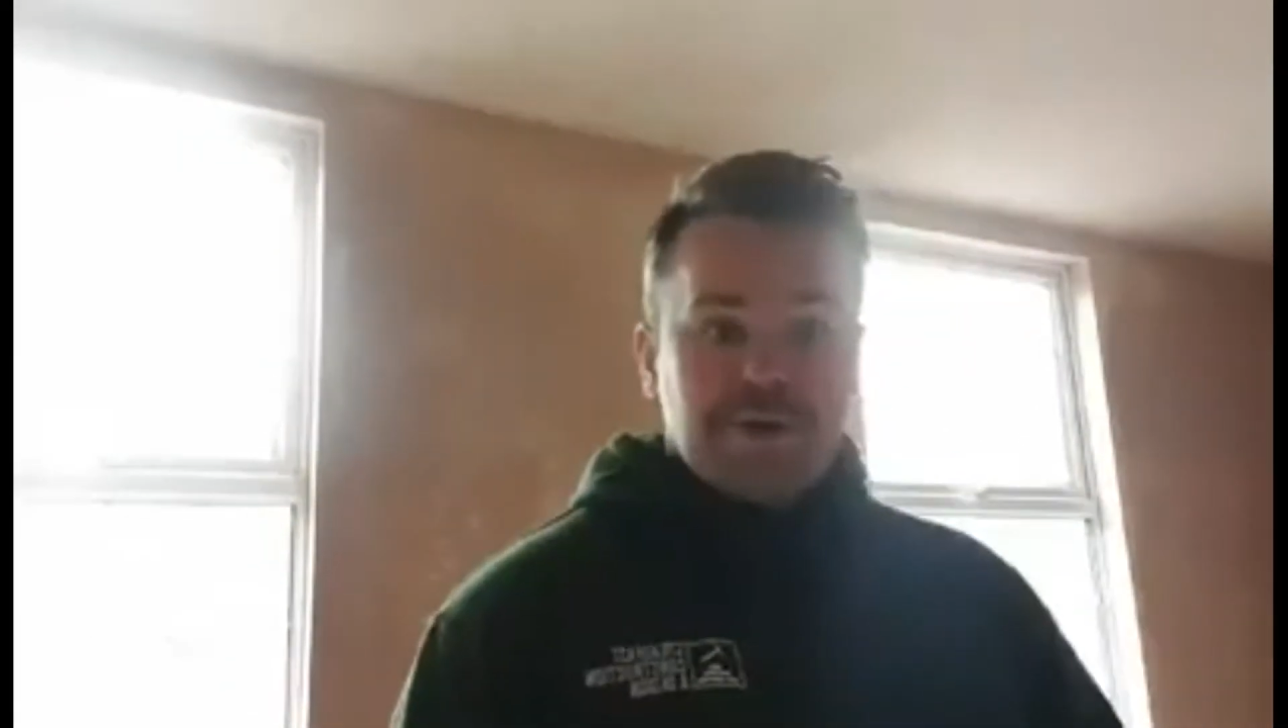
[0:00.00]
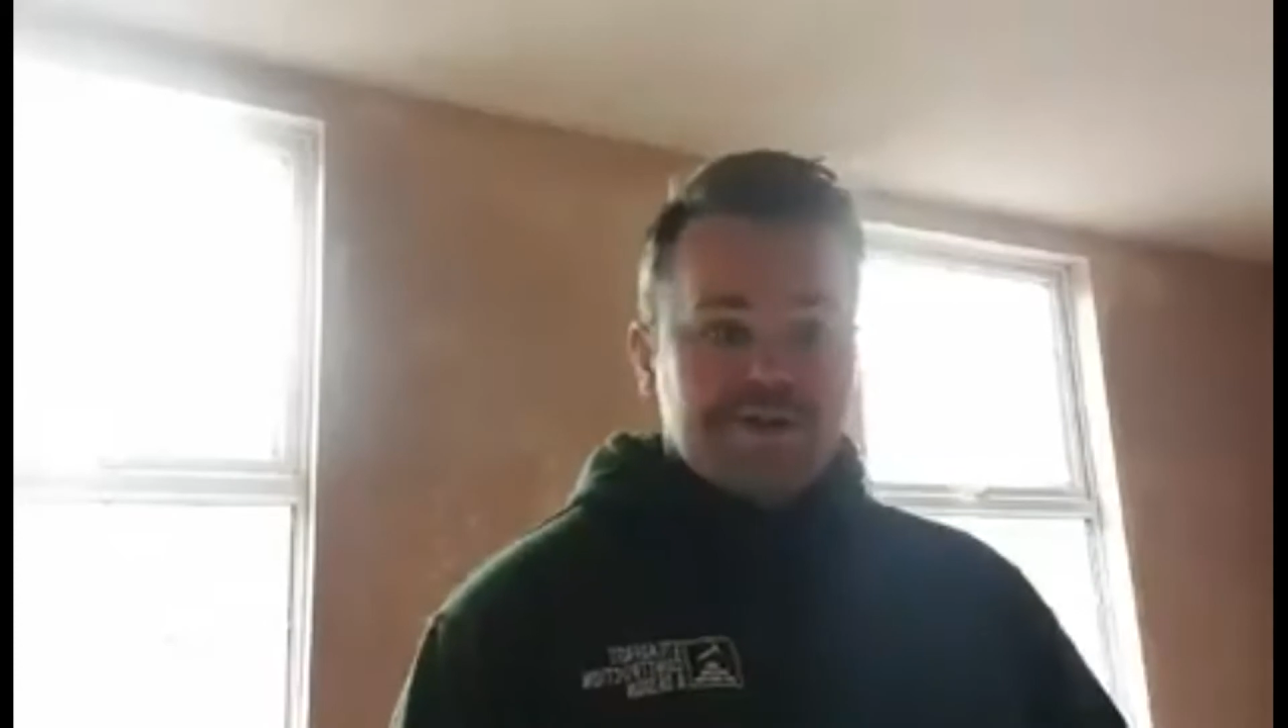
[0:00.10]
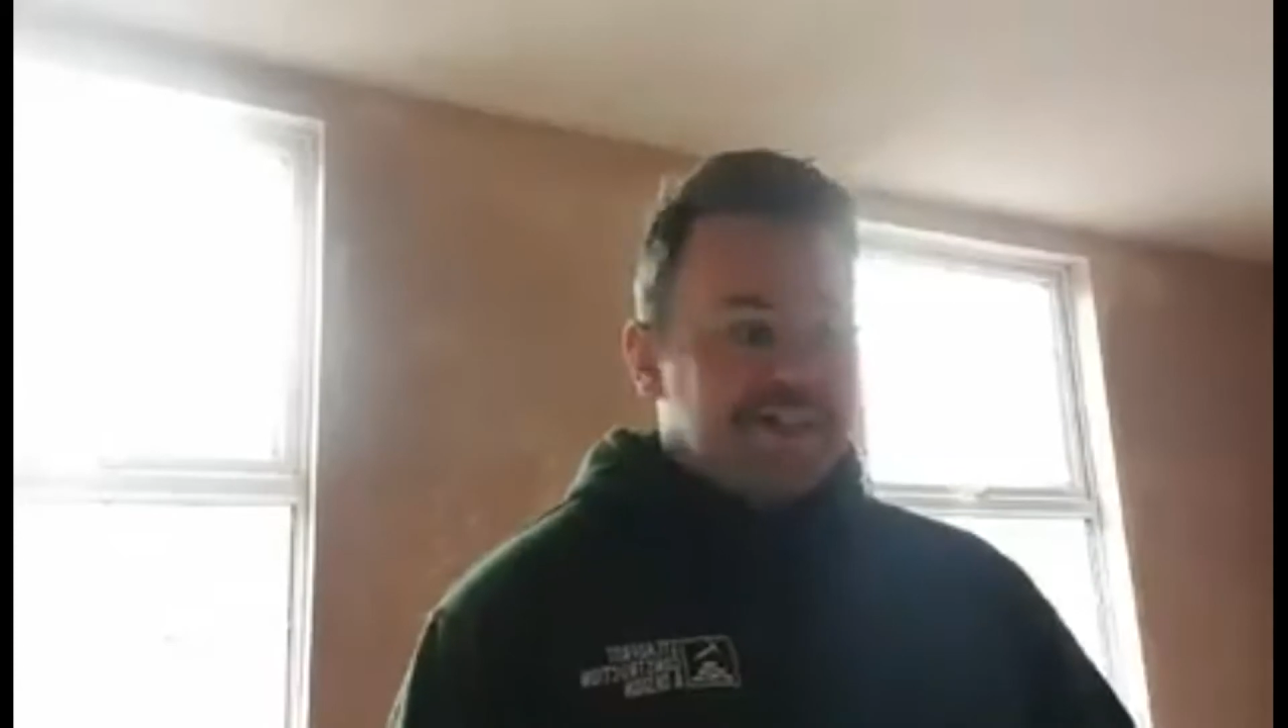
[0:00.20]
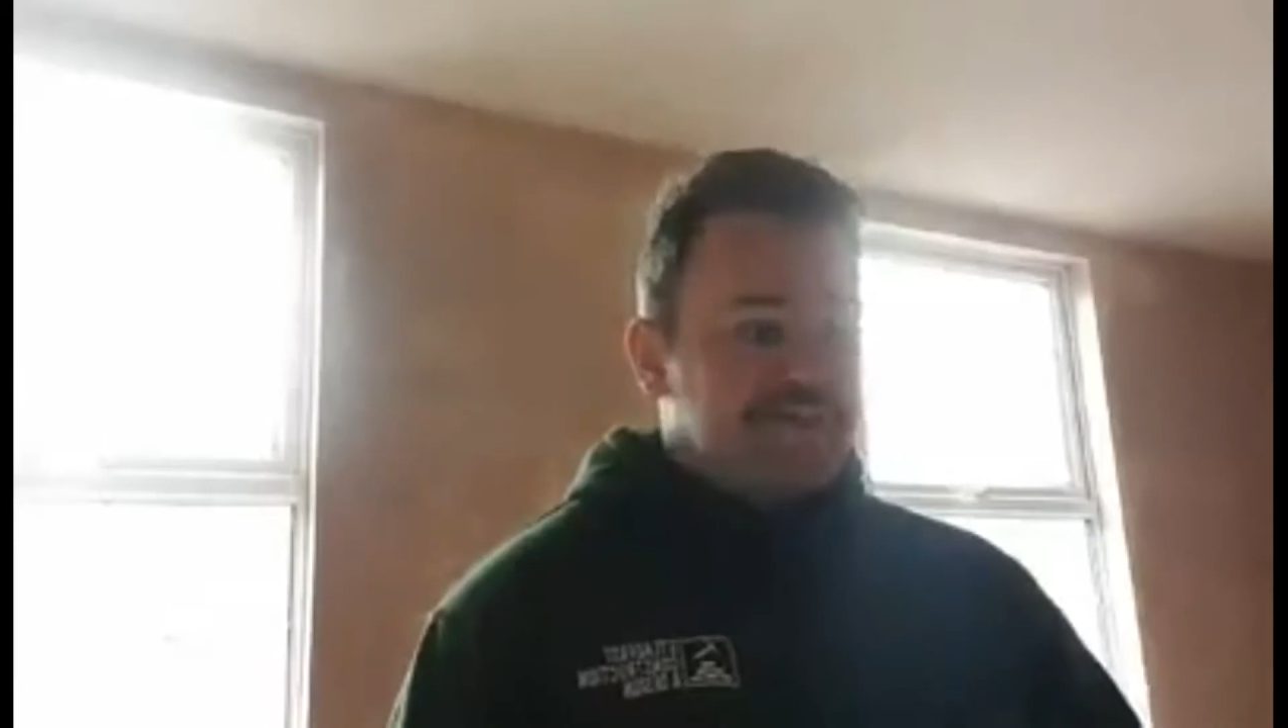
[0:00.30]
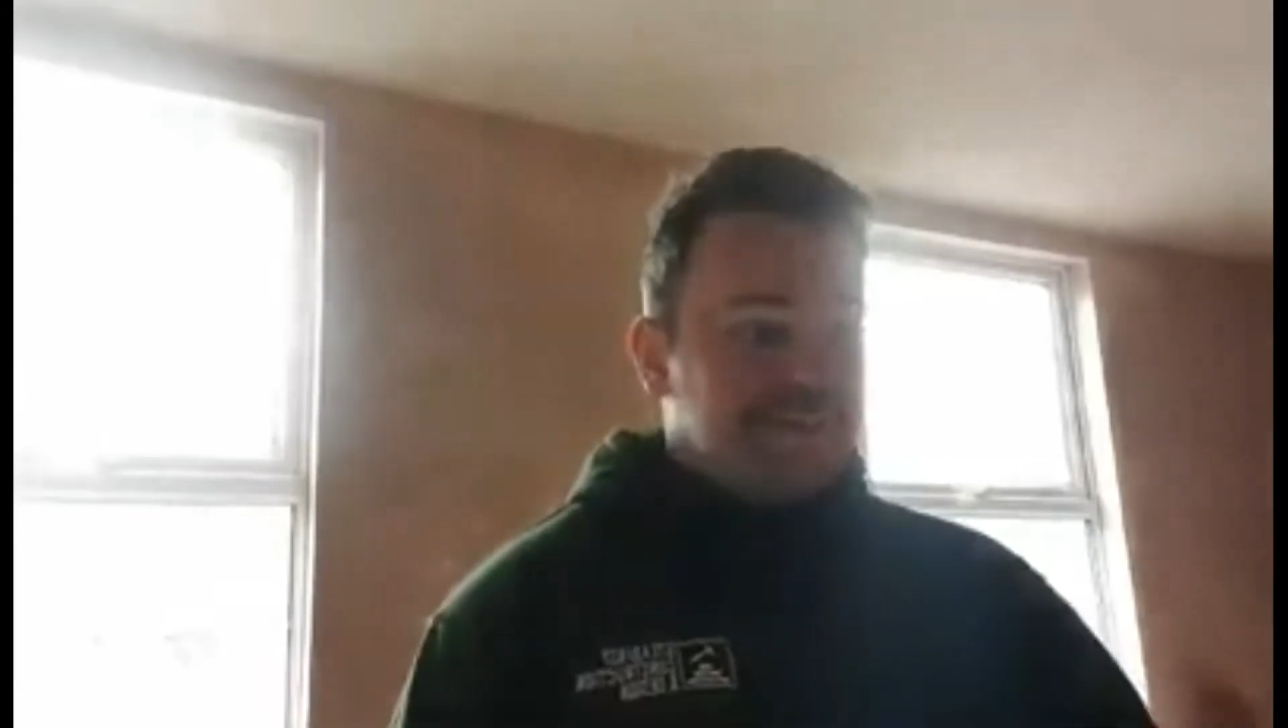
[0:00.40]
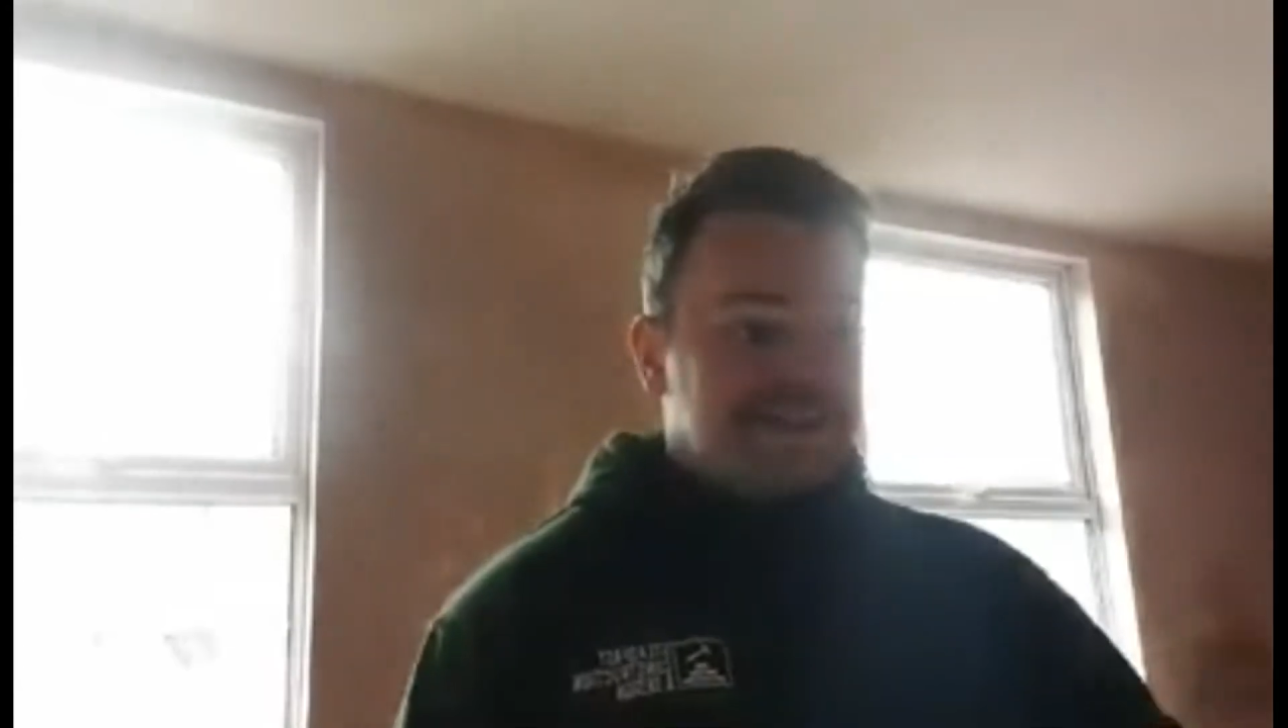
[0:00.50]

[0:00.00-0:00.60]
process would